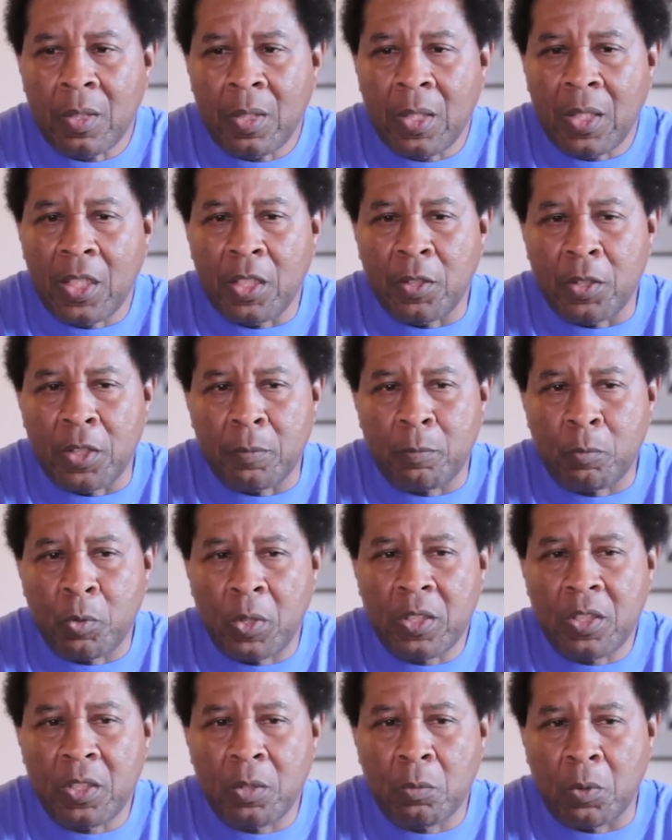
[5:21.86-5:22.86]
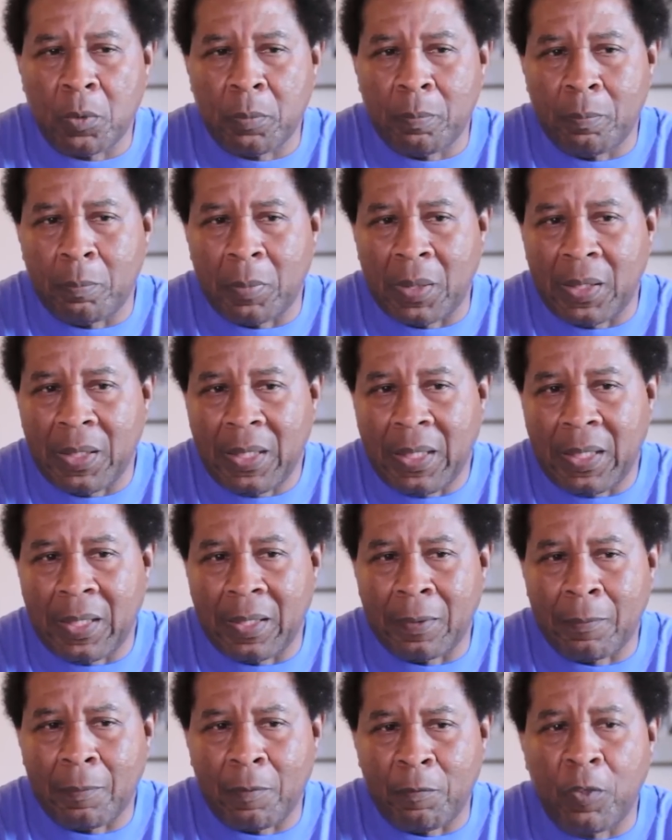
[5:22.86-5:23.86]
And his reasoning was
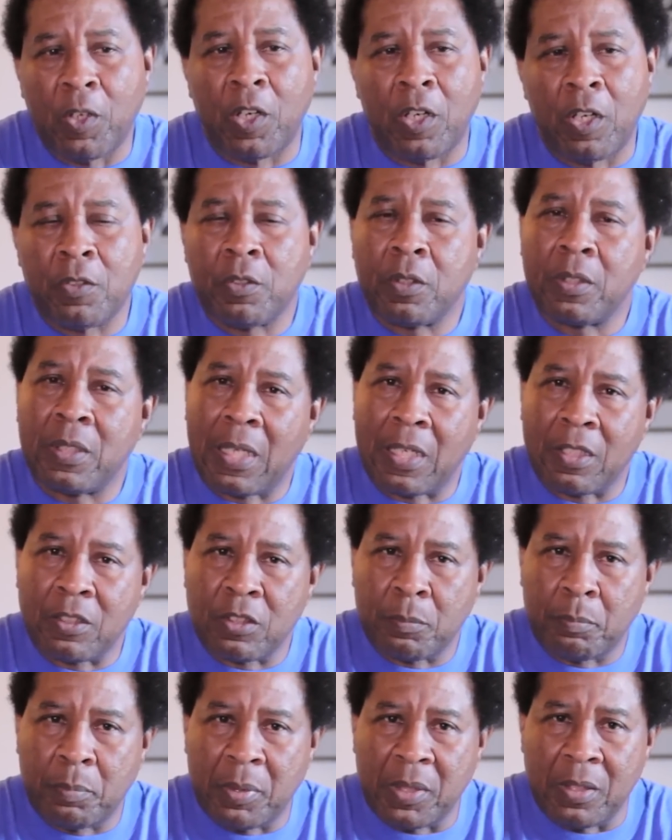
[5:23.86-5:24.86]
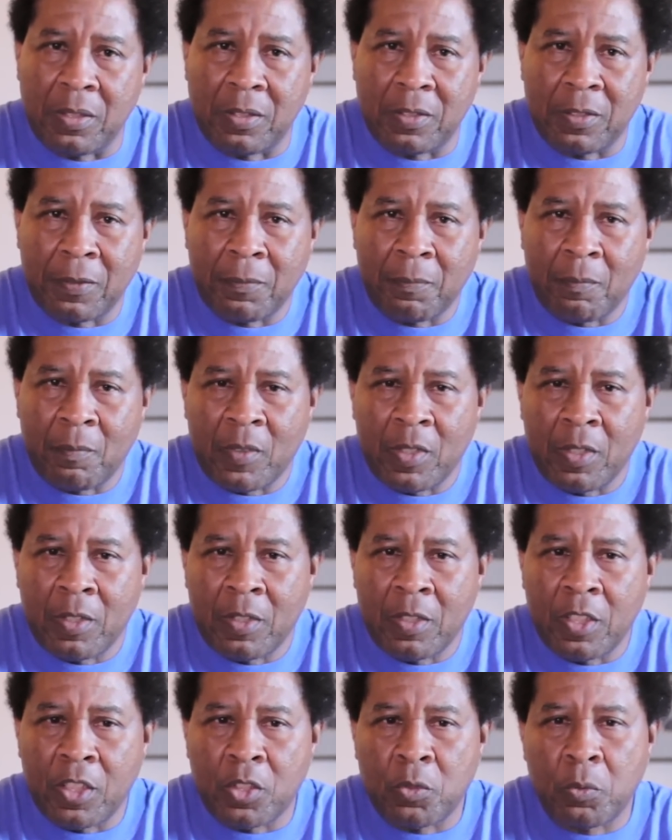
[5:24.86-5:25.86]
behind for hundred dollars apiece.
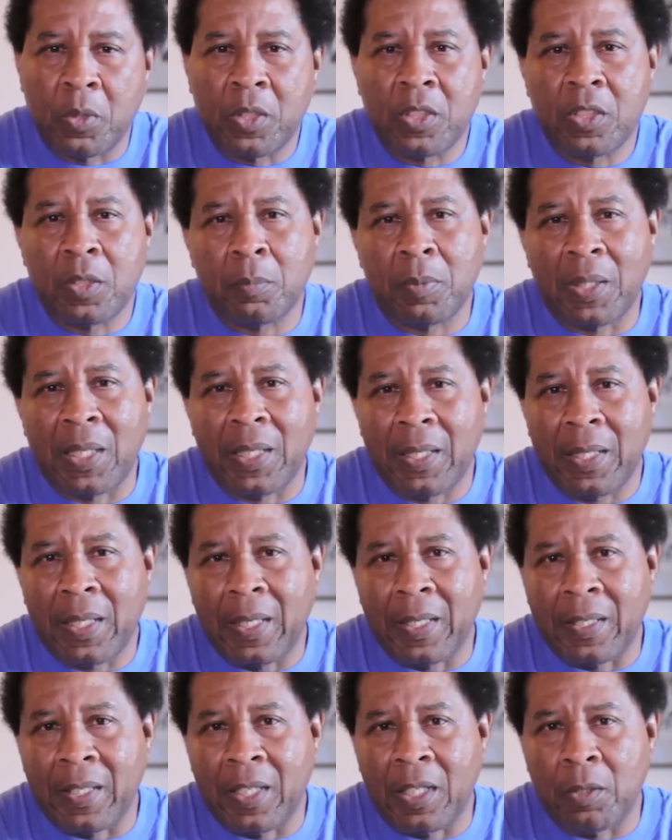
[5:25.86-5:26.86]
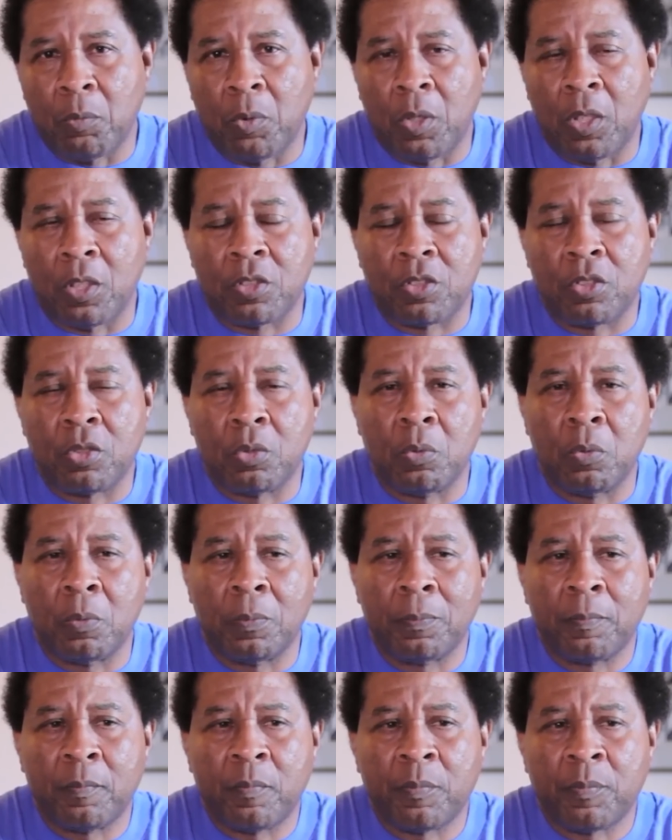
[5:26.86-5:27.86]
His reasoning behind that was to
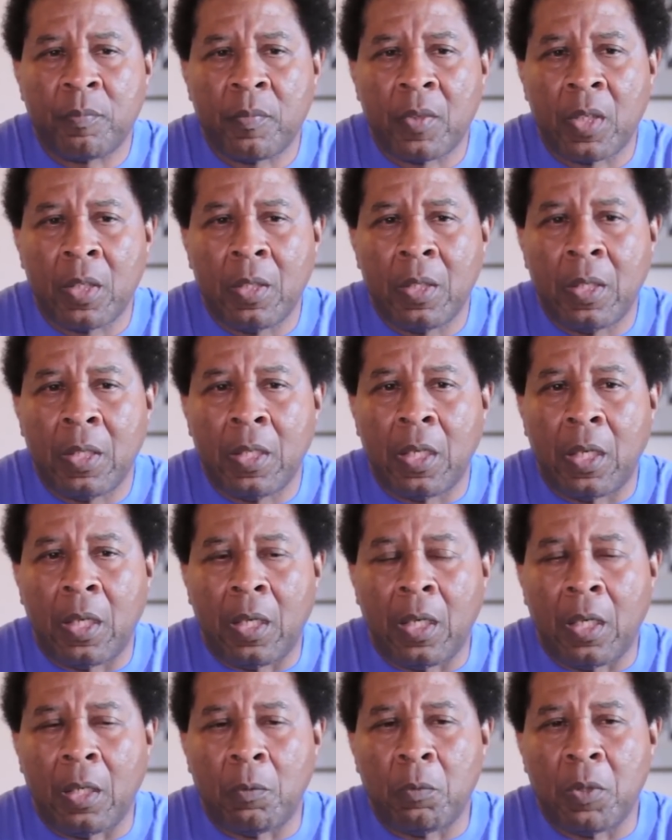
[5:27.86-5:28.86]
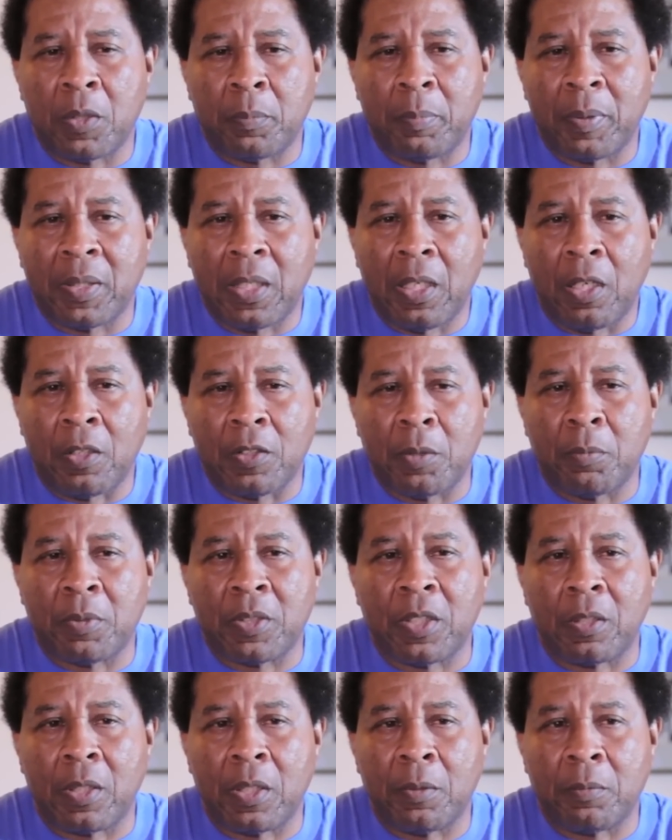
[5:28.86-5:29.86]
uh, was because it was
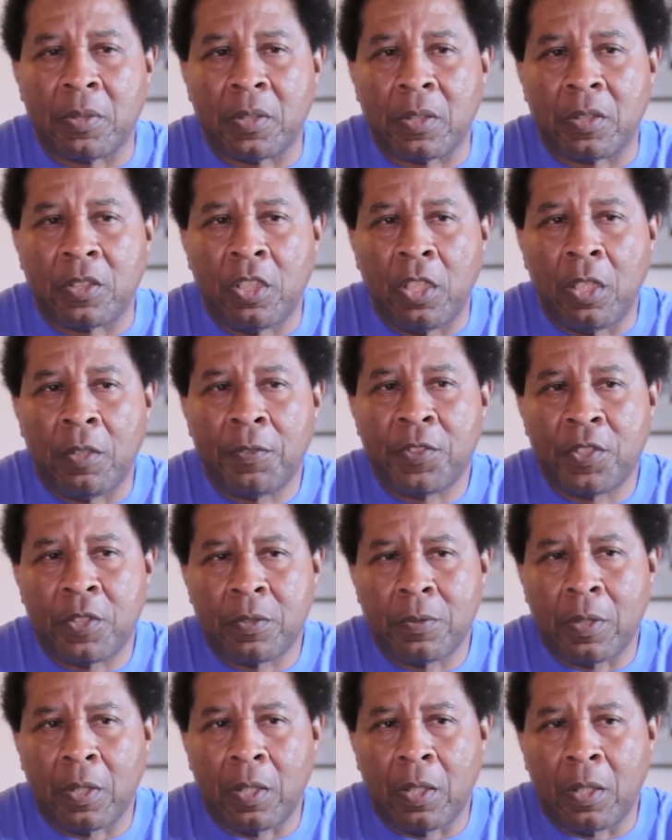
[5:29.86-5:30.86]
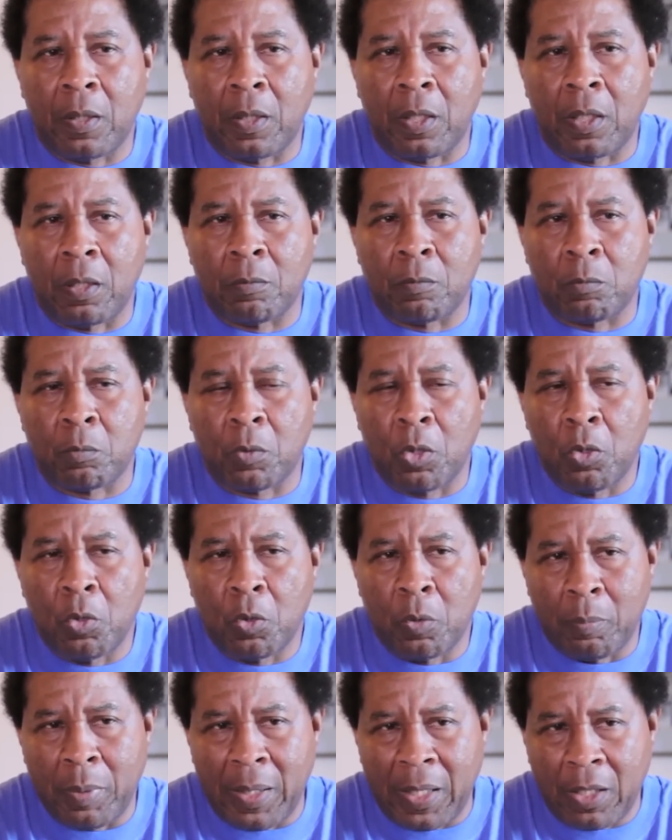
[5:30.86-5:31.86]
a it was a tough sh- uh, uh
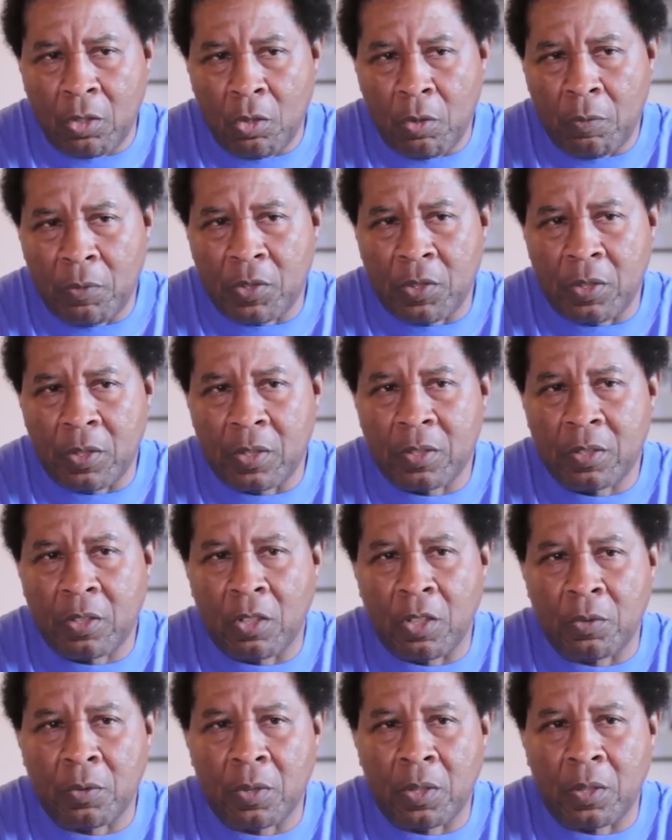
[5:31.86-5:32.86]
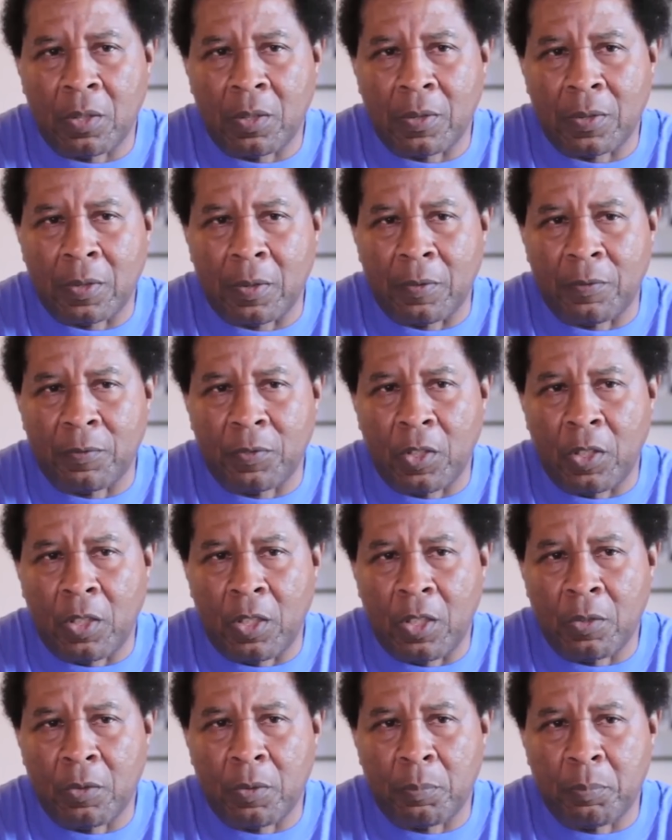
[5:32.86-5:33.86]
road back over to this country uh, uh for
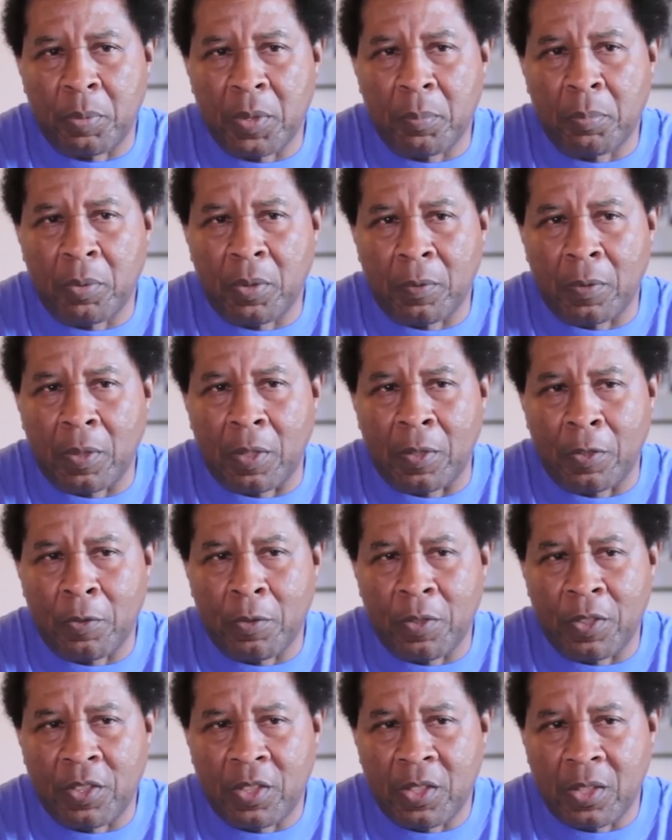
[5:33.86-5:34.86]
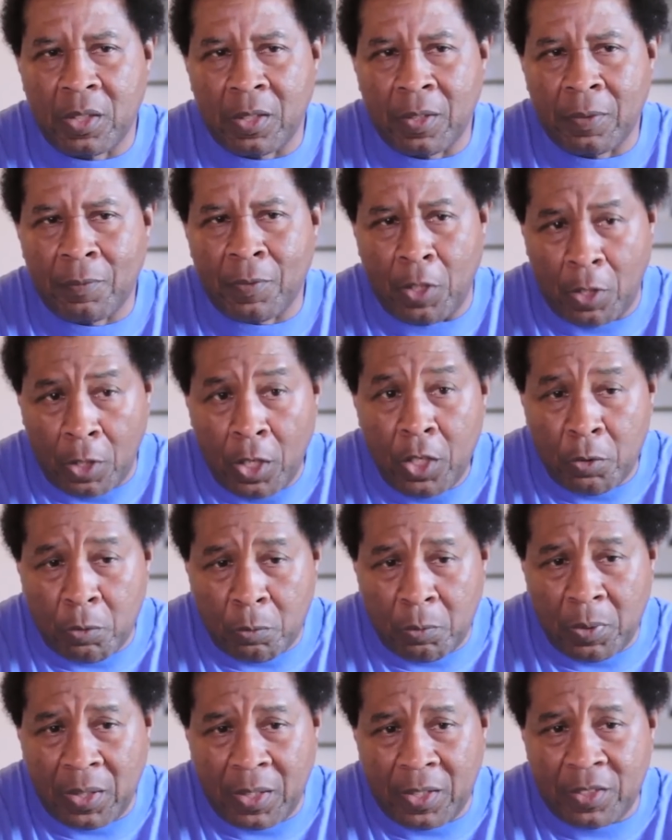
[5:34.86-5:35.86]
100 people, 110, 100
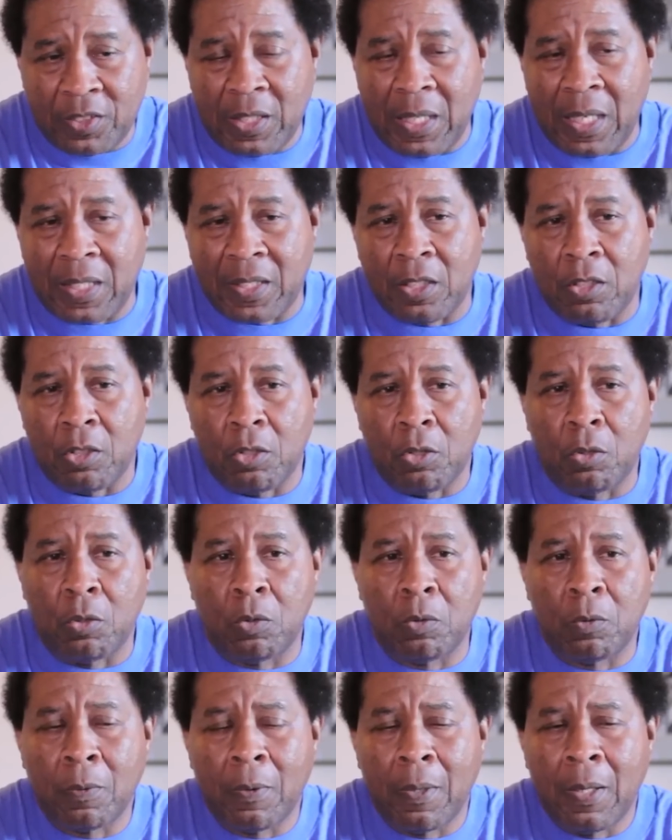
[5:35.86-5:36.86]
really inside the hole,